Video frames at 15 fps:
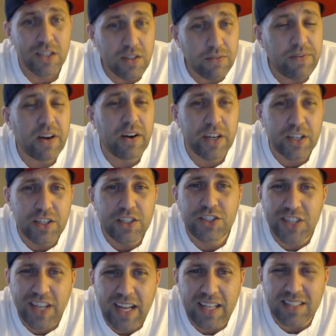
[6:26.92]
There's a very good
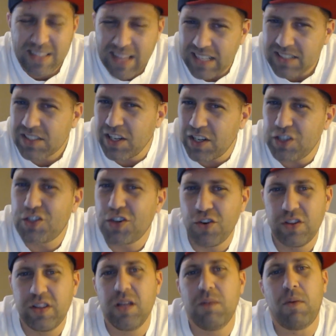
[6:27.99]
chance that's going to
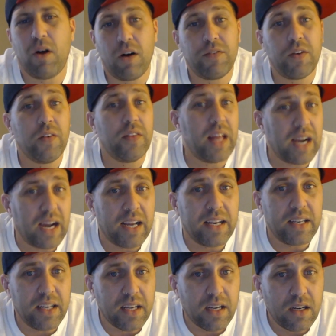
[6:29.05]
turn them off on that
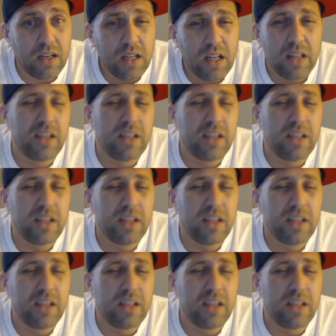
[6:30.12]
idea.